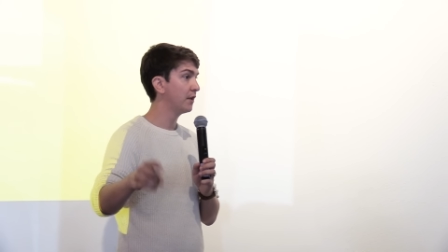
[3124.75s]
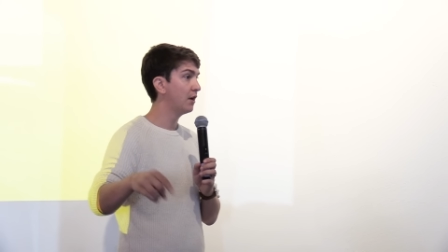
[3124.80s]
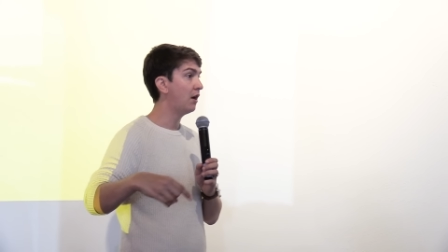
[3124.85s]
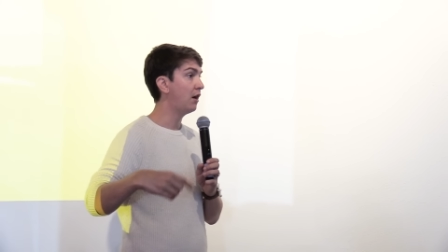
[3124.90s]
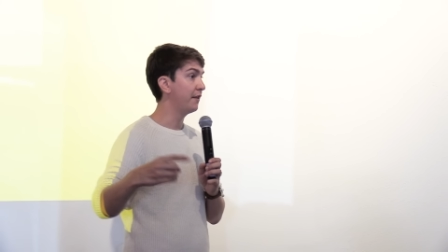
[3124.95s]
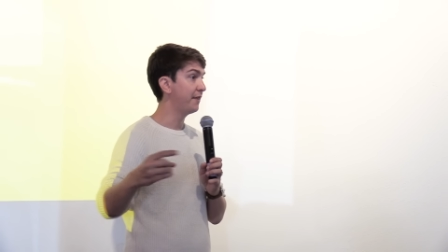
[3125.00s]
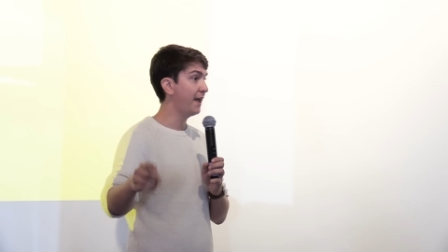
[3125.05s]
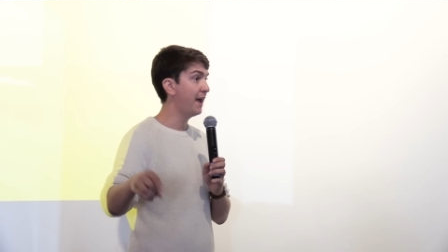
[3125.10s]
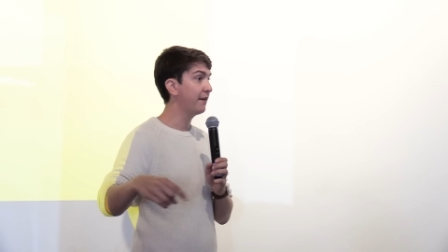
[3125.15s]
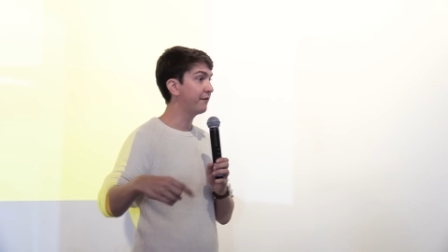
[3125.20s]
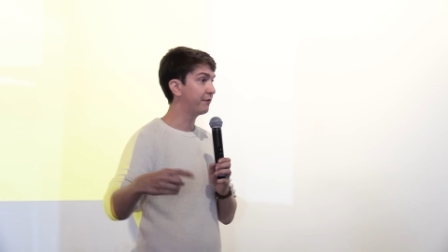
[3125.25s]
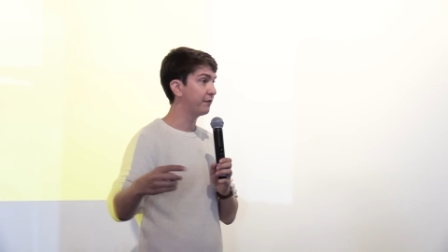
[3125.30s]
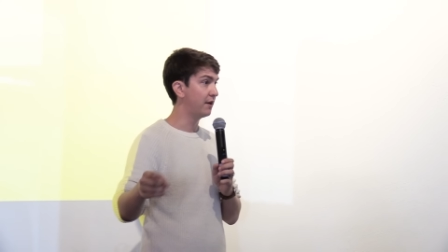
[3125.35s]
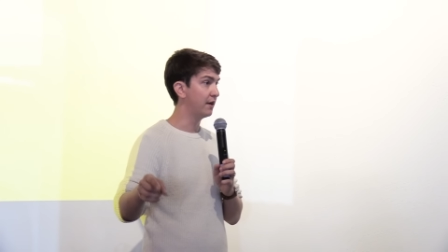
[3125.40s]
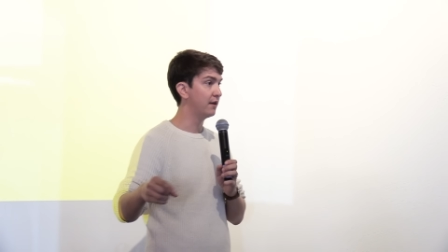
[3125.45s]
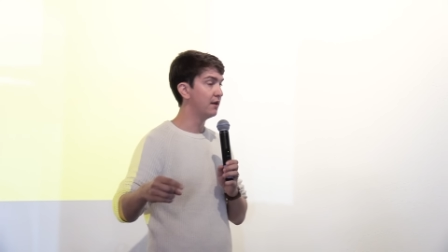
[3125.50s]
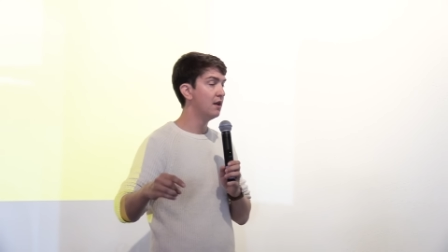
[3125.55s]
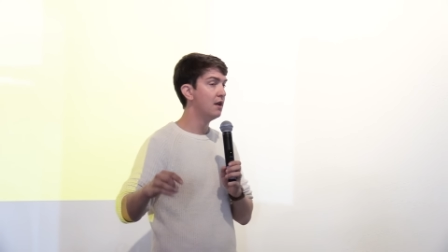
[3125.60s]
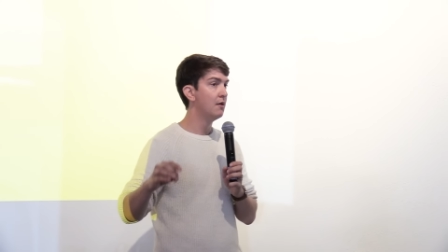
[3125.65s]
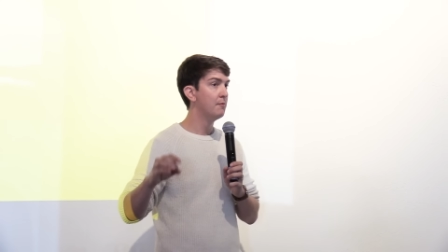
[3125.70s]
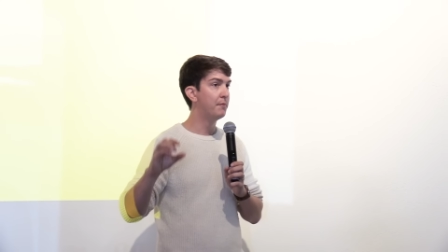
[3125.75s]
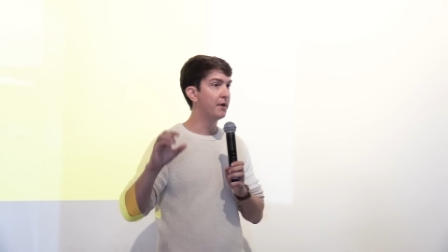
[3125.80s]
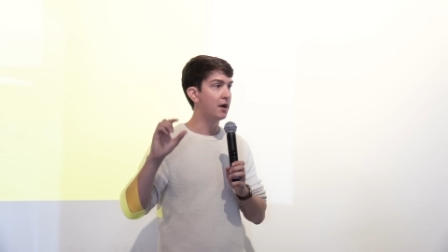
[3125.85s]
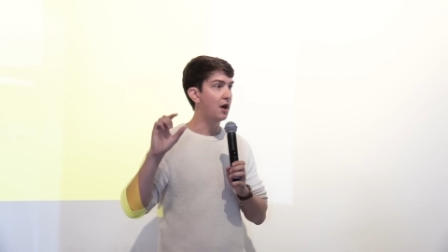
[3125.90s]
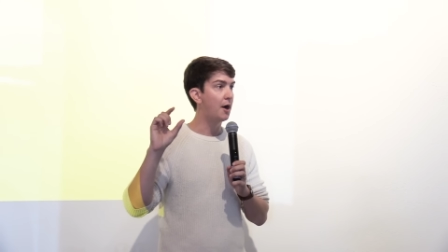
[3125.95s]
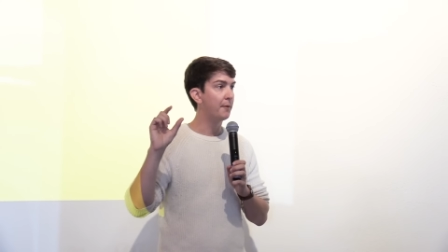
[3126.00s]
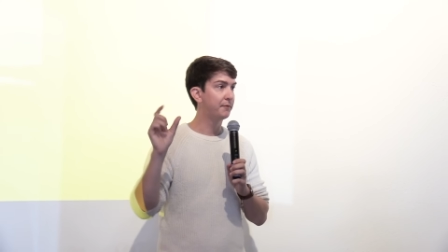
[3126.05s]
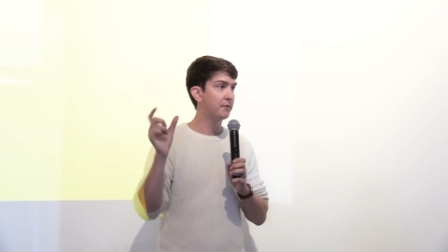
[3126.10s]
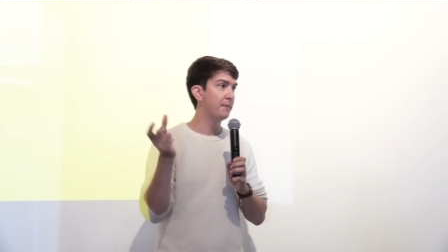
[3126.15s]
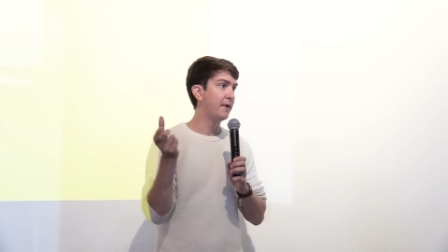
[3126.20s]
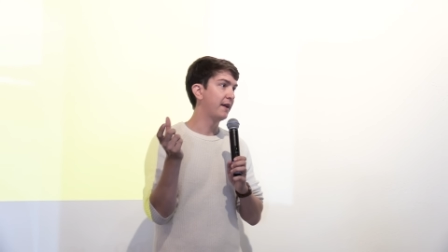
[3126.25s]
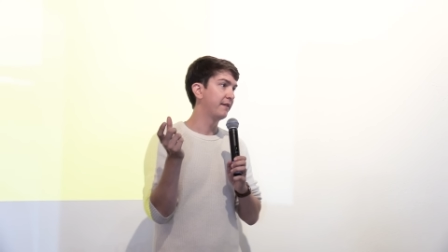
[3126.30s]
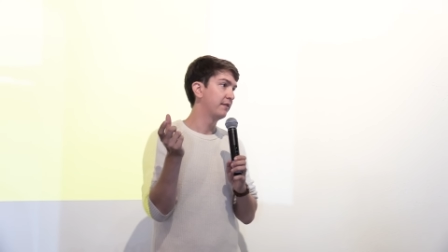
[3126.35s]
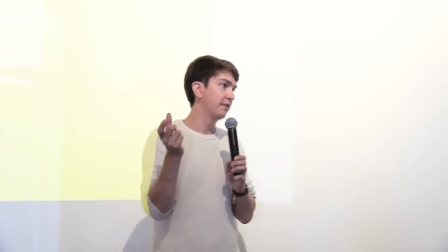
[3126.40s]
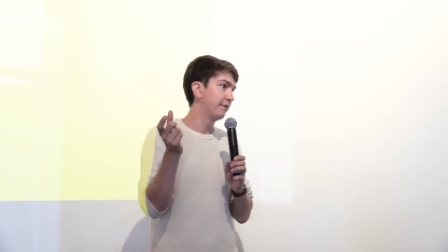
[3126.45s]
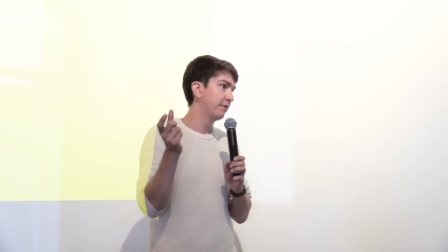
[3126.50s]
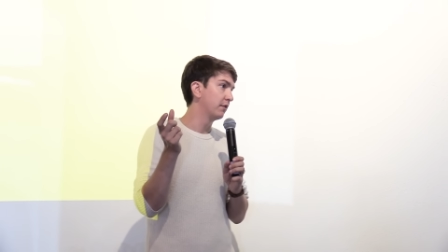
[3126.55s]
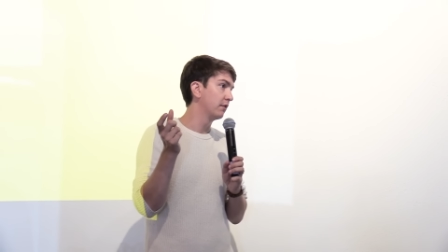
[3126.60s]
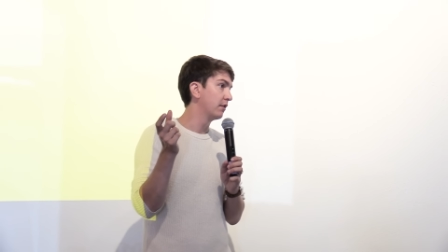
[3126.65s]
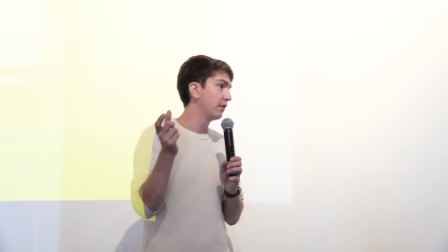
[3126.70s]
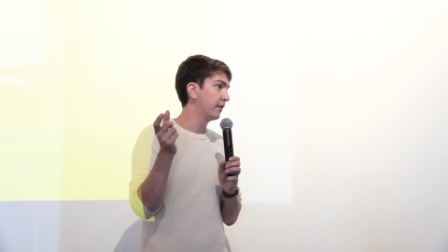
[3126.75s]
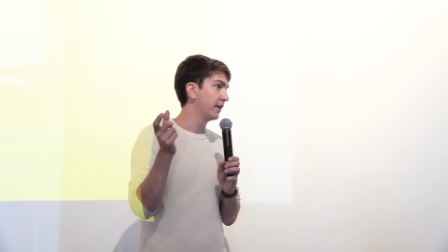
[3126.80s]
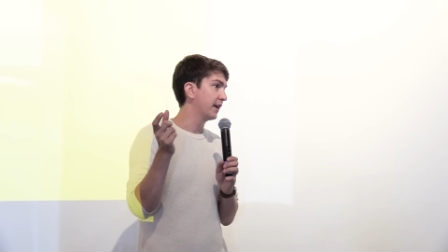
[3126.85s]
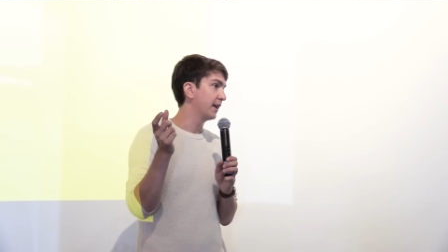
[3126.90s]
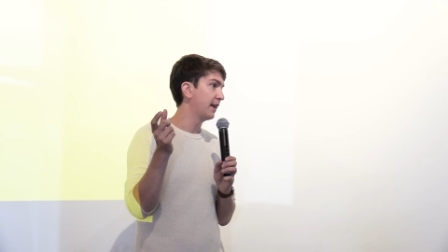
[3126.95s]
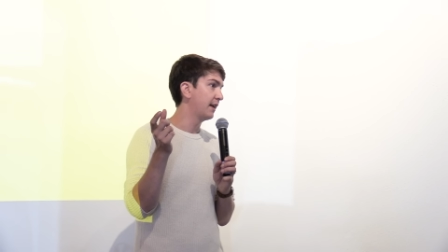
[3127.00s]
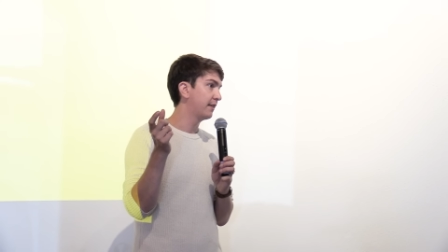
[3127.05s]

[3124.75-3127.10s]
on that front, but optimizing for learning.